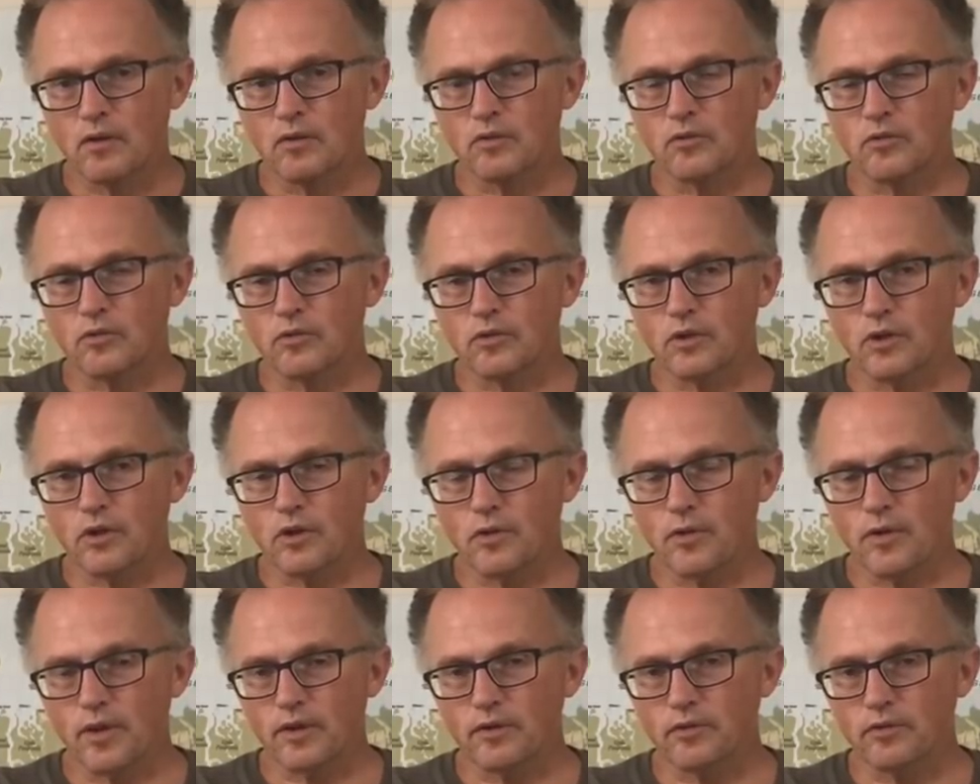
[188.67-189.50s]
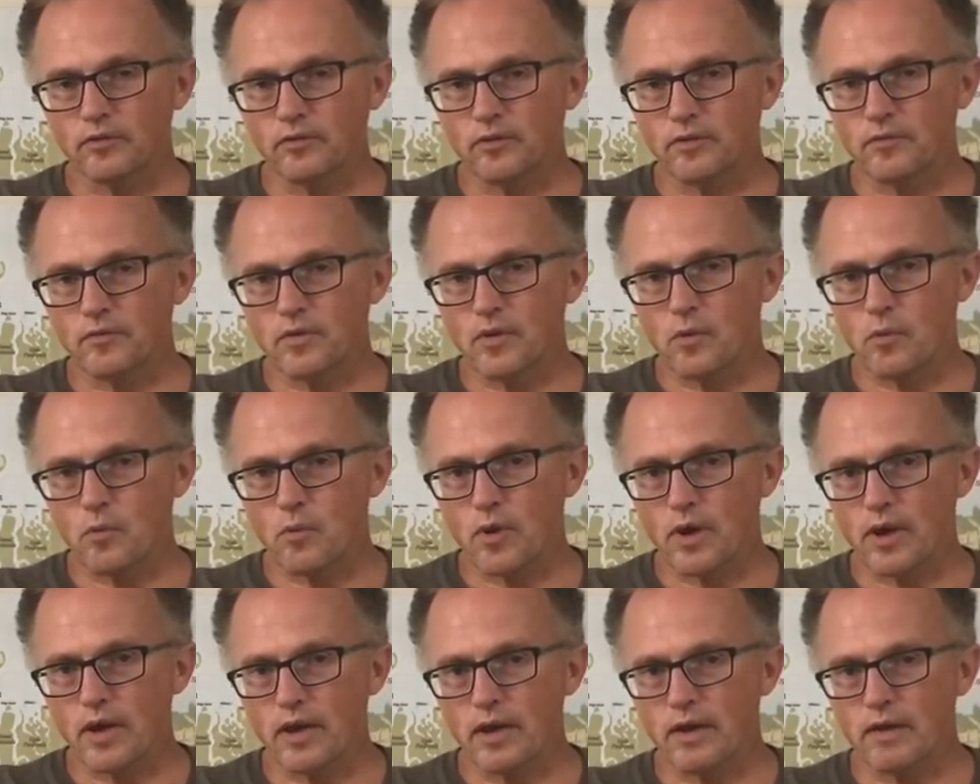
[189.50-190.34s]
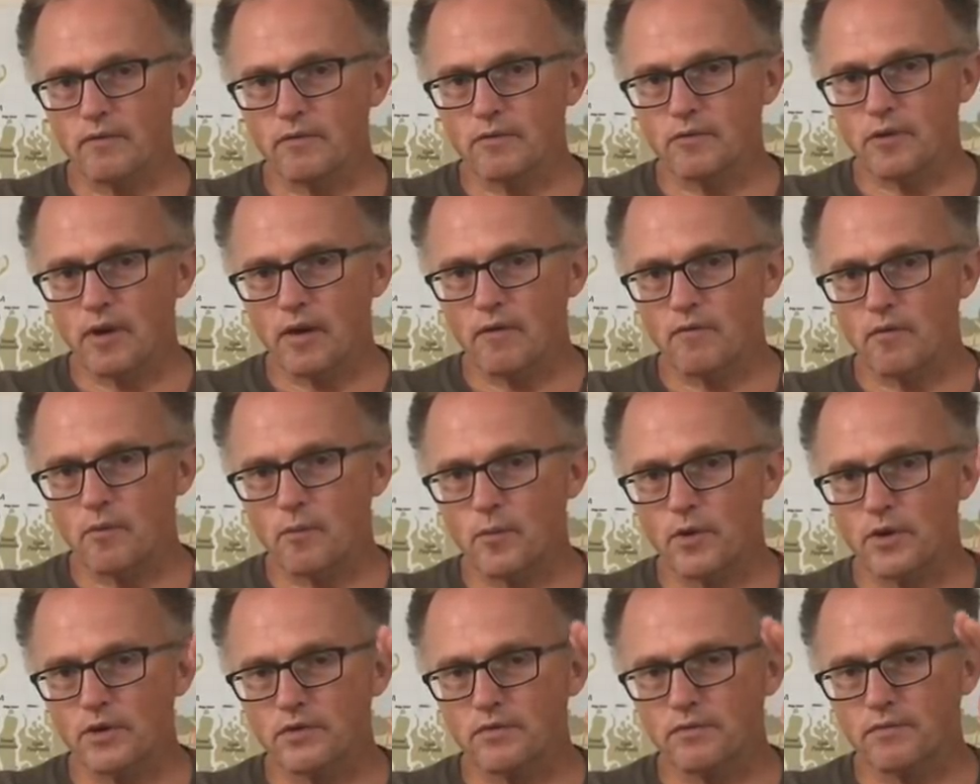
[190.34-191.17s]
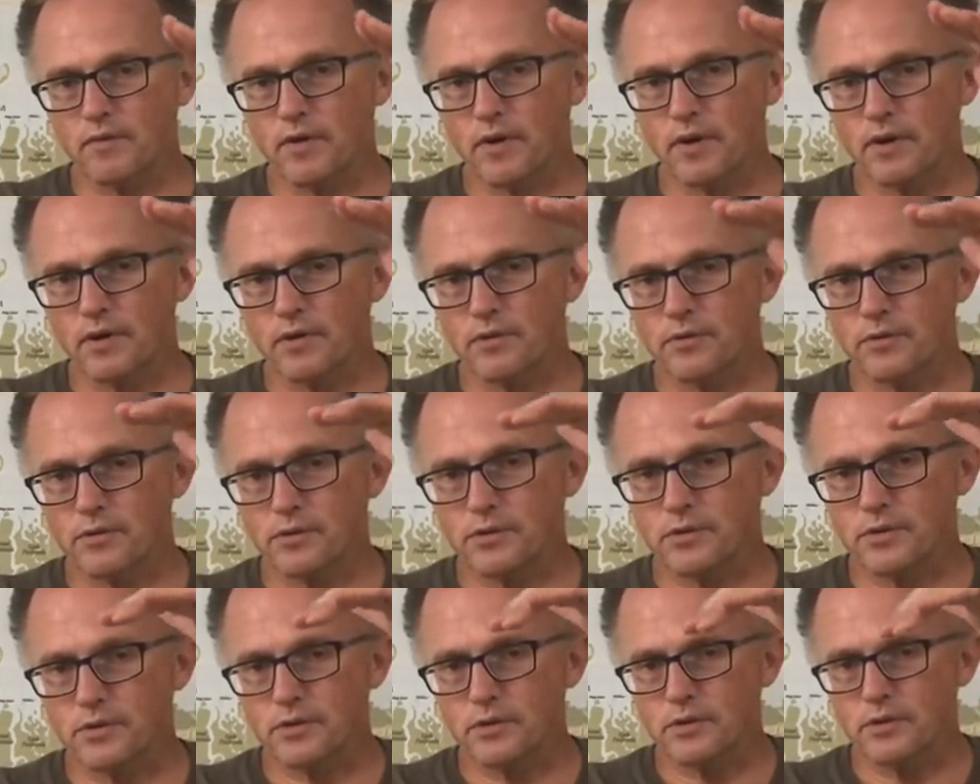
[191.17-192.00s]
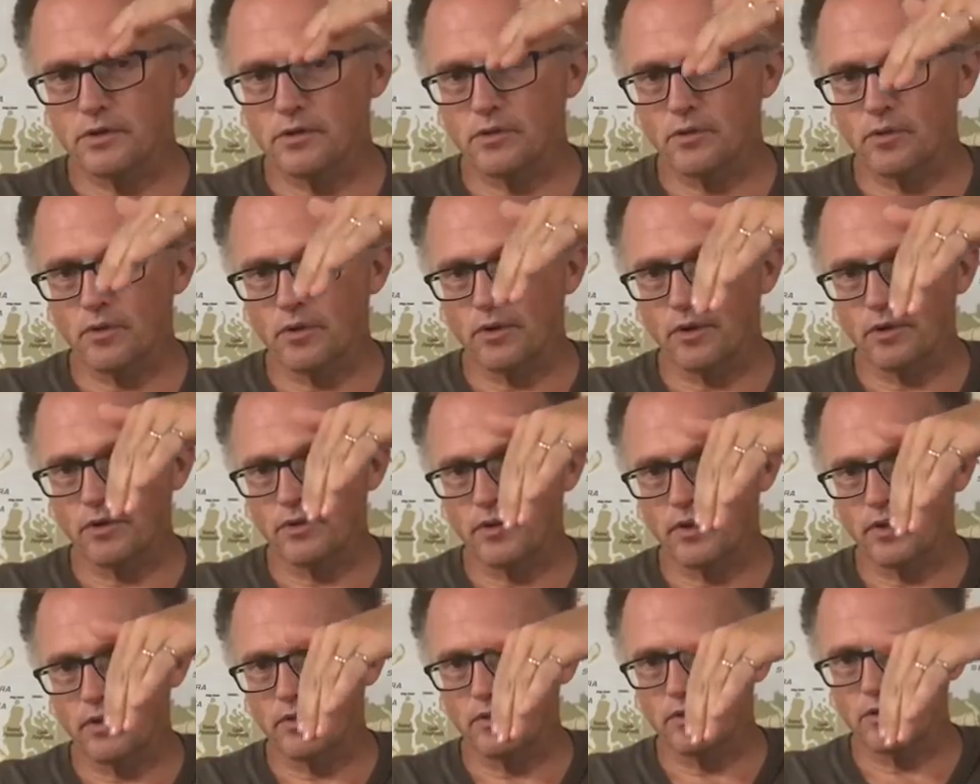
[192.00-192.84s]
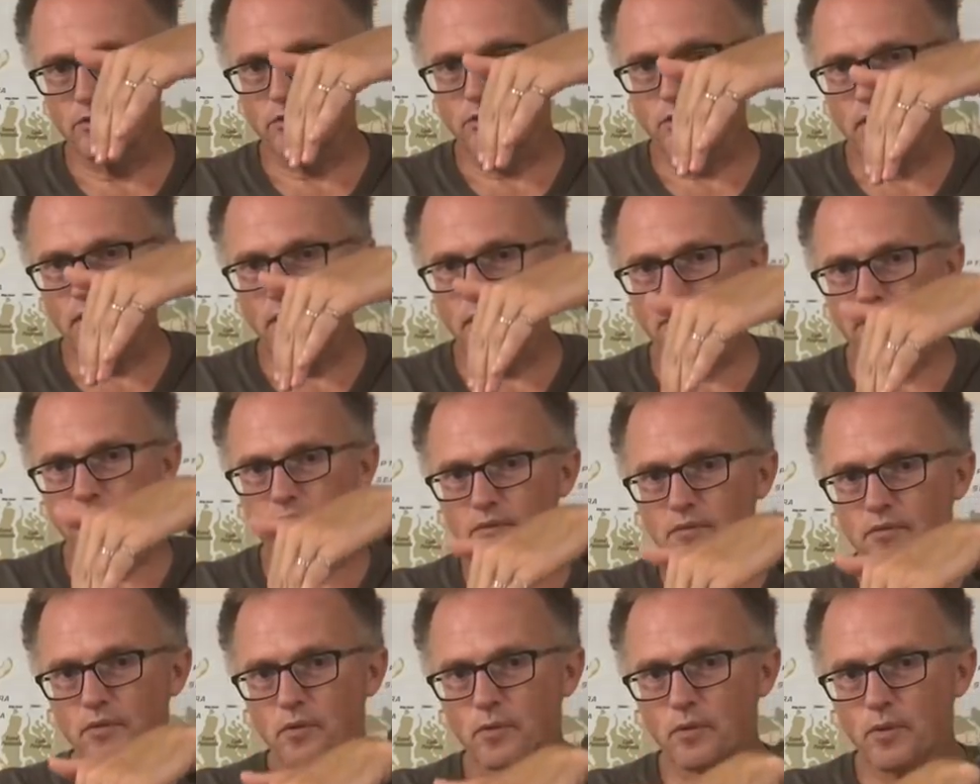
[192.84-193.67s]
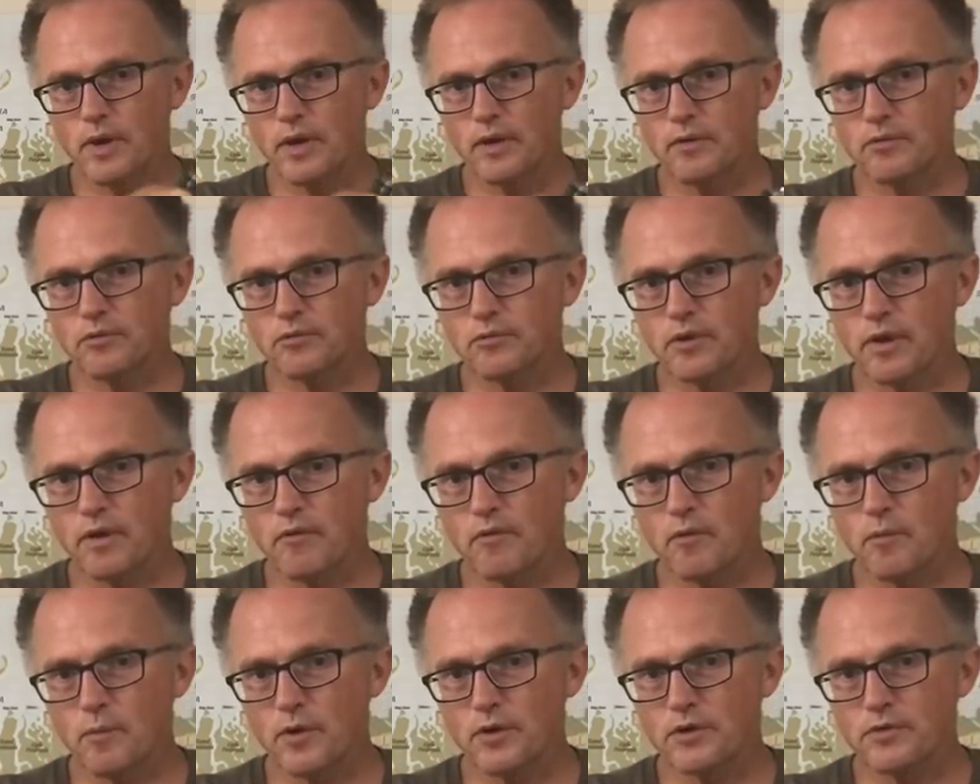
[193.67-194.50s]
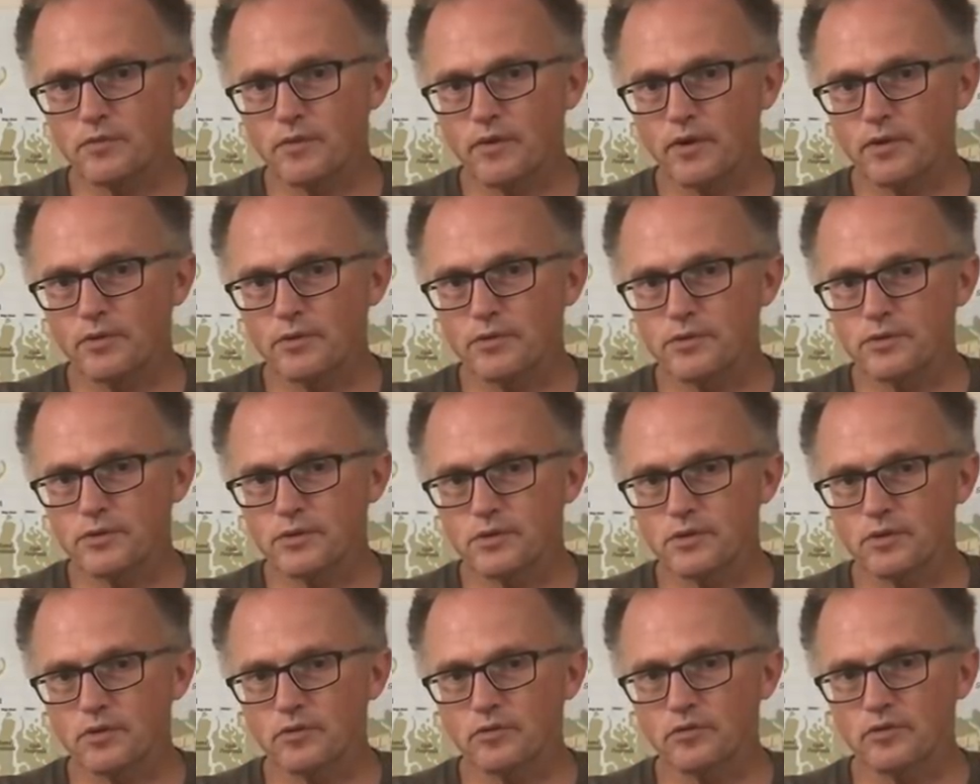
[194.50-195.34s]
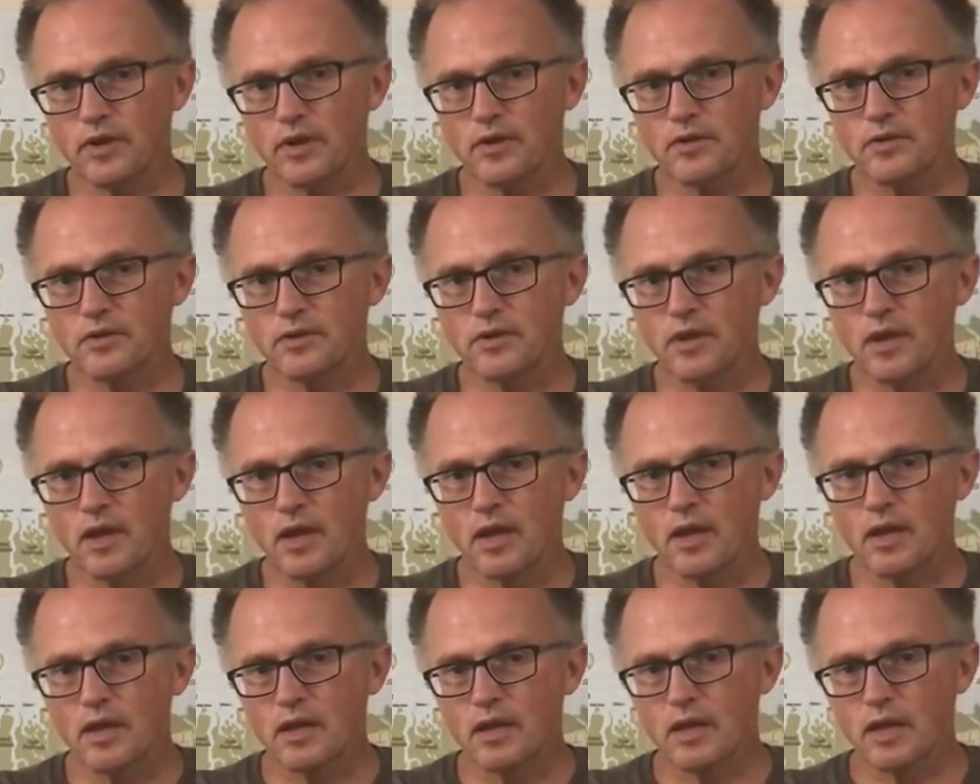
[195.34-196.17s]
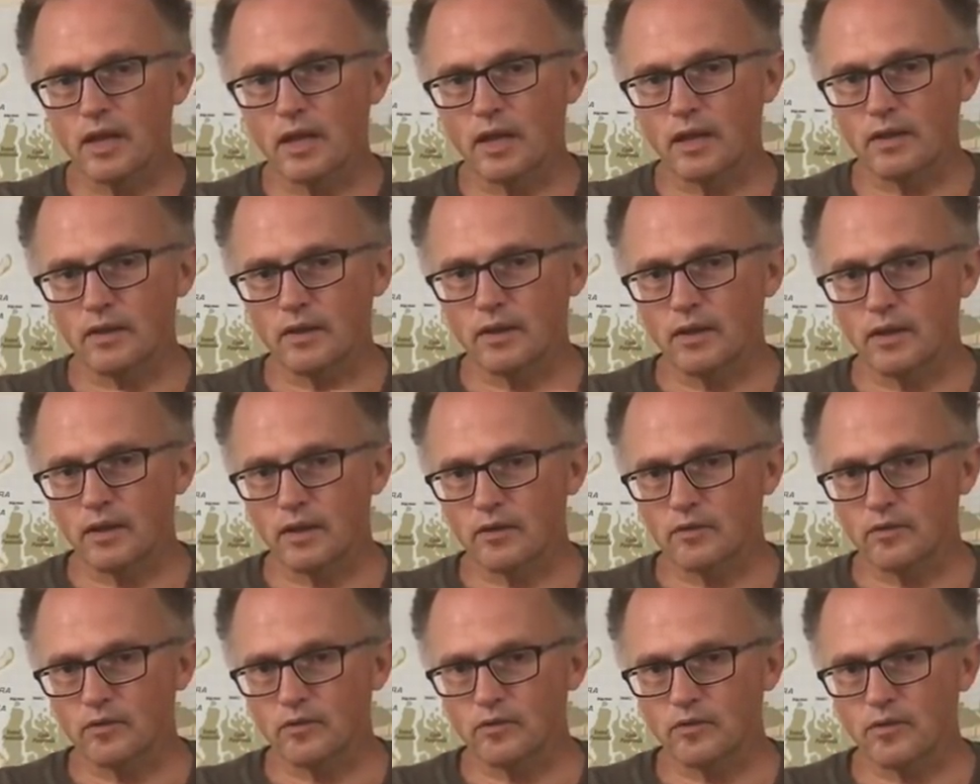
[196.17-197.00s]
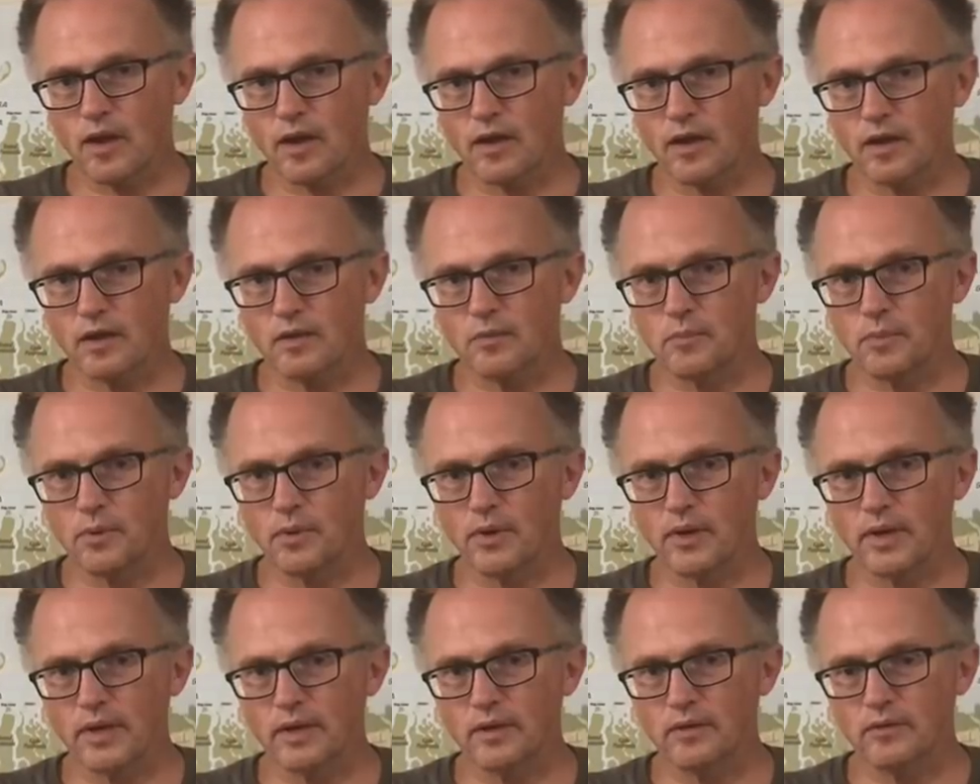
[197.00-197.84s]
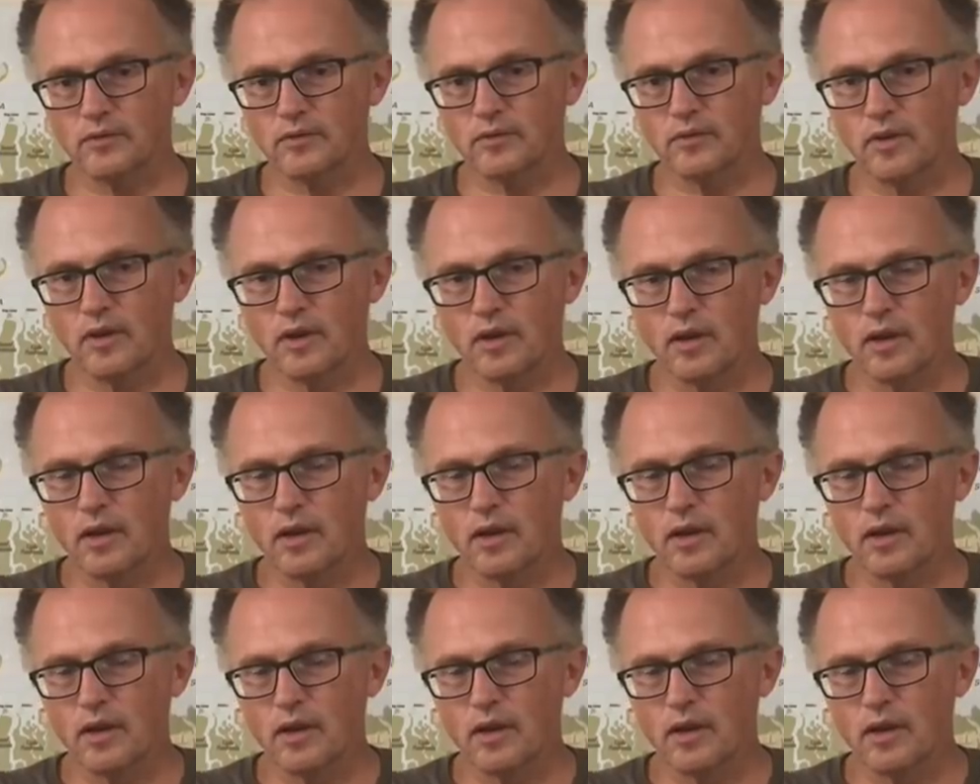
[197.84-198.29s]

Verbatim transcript: So the crests of the wave travel much farther to the north, and the troughs of the waves travel much farther to the south, and they get stuck in place.